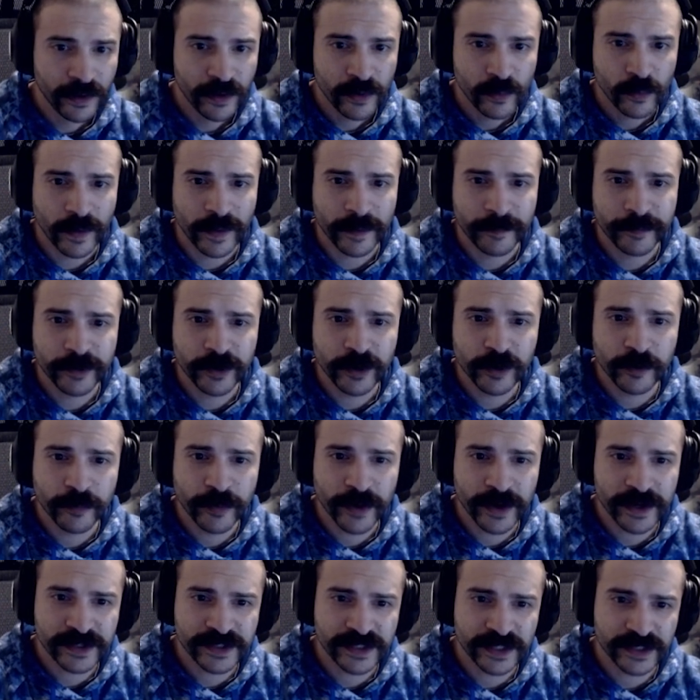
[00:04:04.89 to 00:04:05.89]
While the beauty of
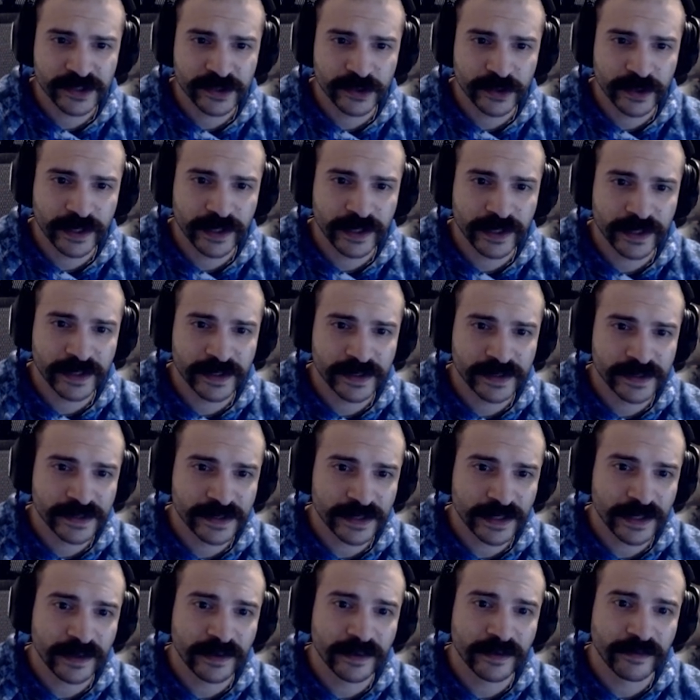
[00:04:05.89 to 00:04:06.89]
Predecessor is
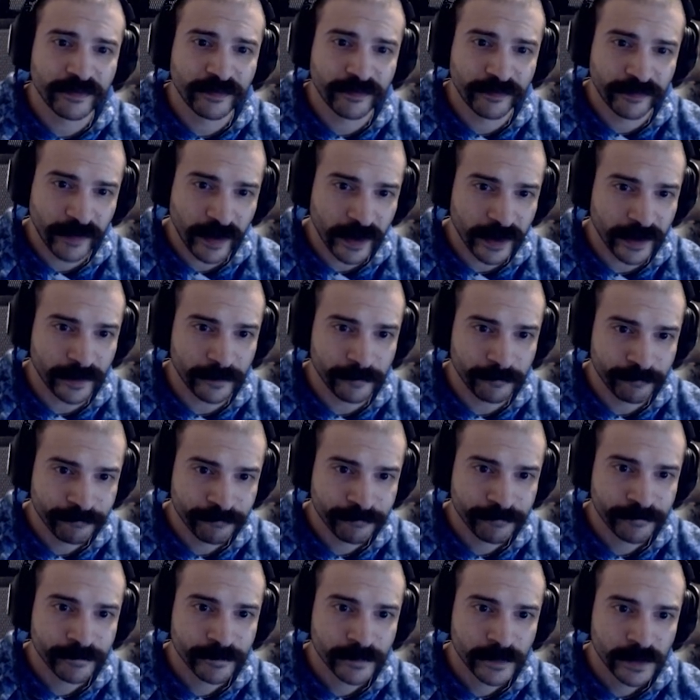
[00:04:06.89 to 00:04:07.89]
in the fight,
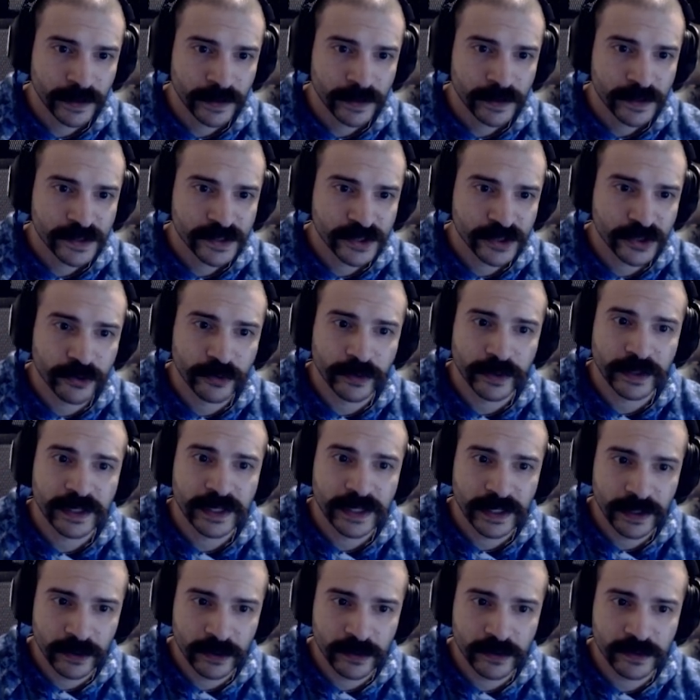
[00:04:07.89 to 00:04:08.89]
securing
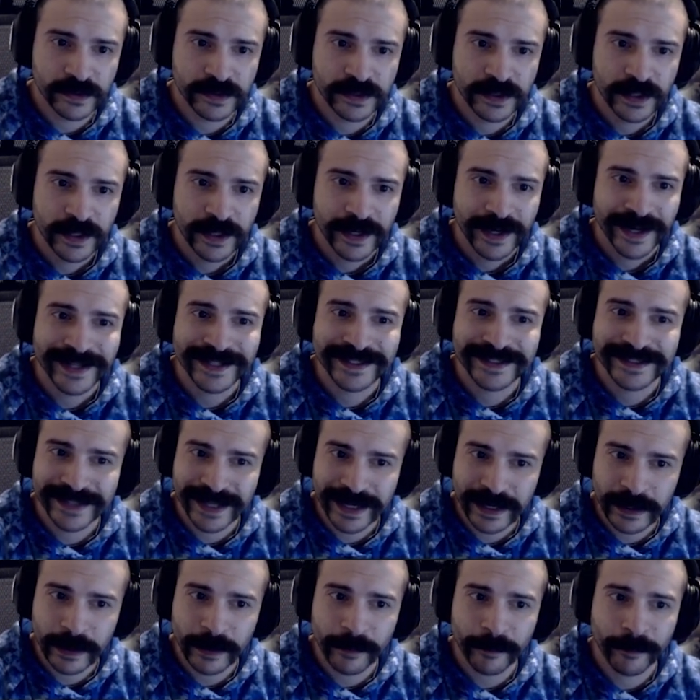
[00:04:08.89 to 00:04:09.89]
kills and
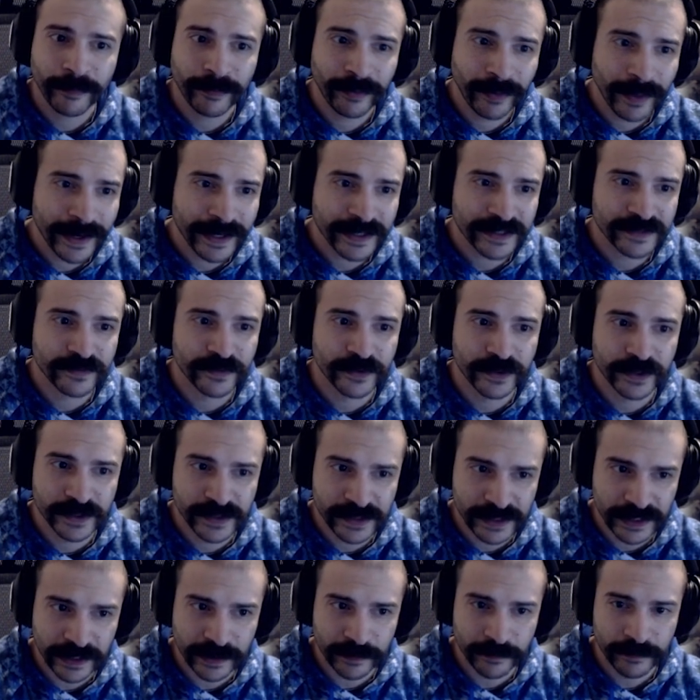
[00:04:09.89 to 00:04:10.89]
setting up plays for your
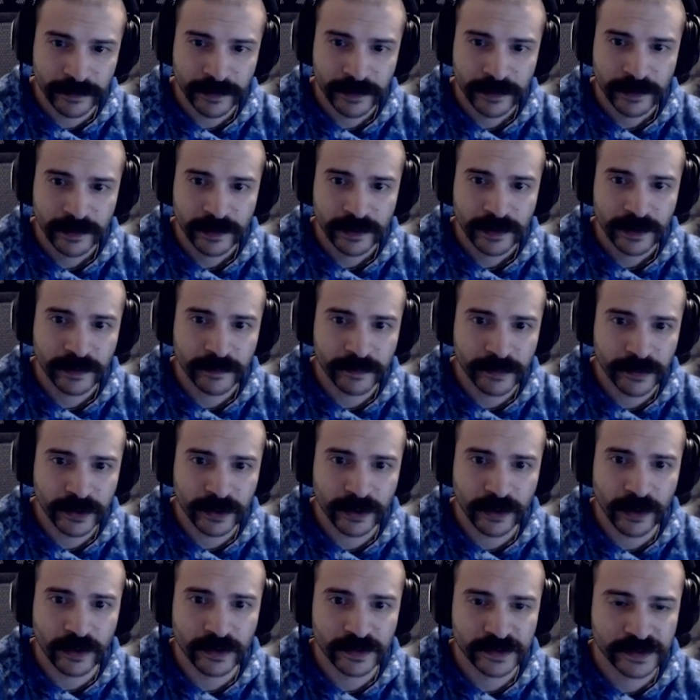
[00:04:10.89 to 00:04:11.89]
team, and beauty
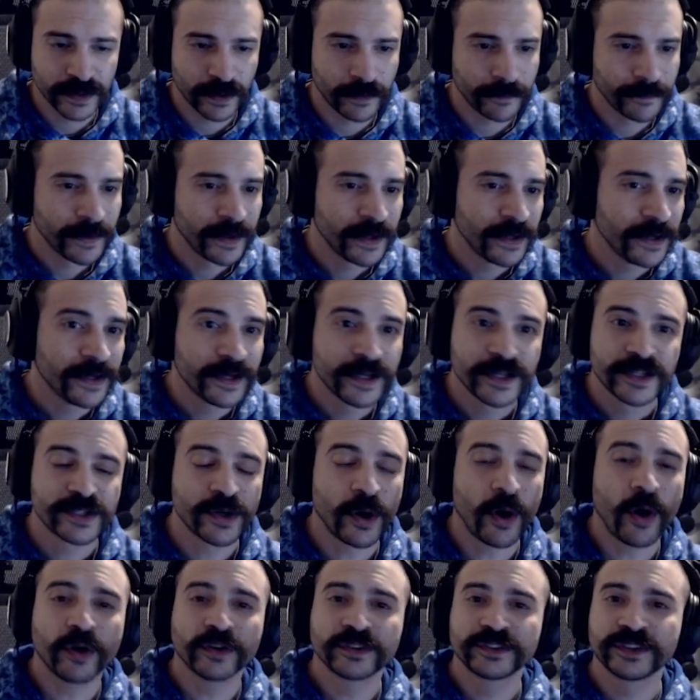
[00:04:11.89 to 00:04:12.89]
also. So
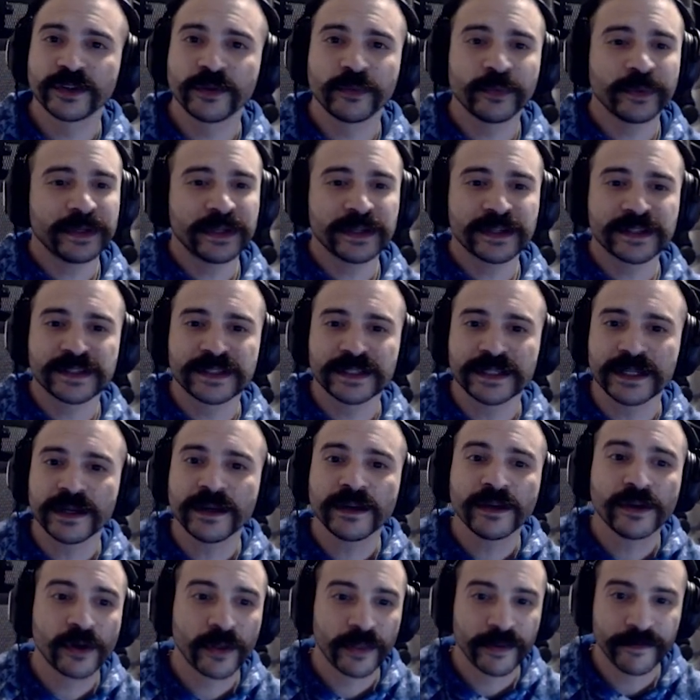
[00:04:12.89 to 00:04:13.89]
also we did see,
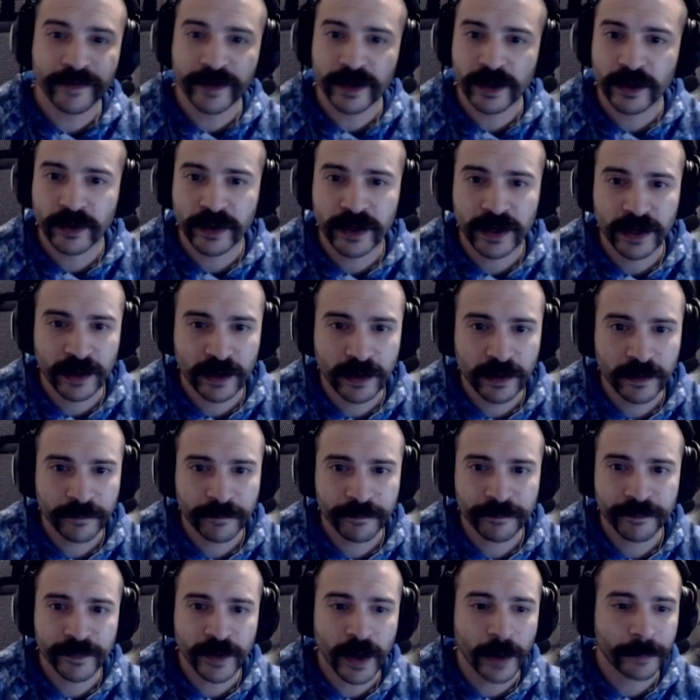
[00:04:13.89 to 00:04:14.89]
you know, the video here,
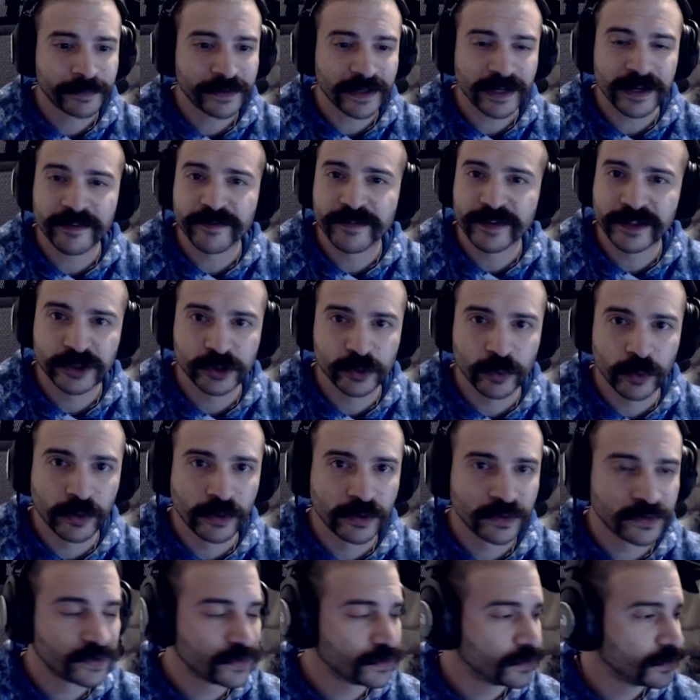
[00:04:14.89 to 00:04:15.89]
updated
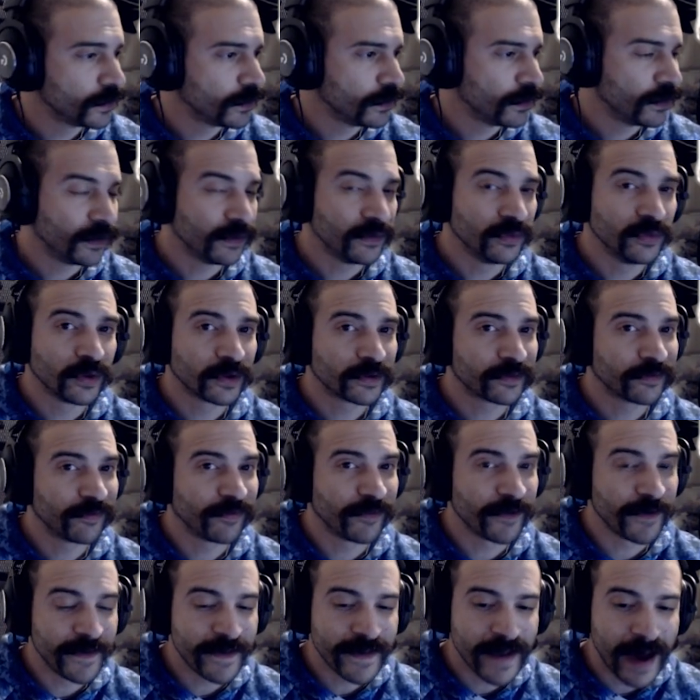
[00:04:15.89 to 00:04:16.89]
visuals, looked
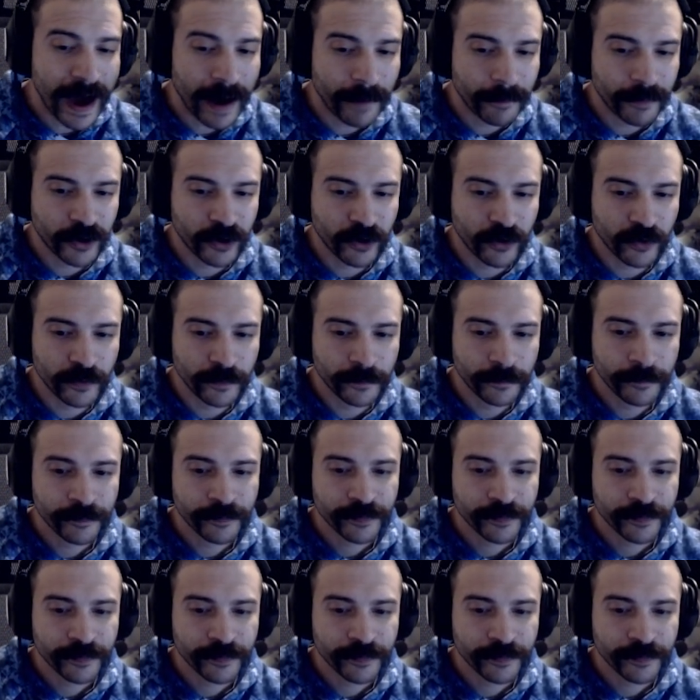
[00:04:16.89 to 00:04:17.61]
phenomenal.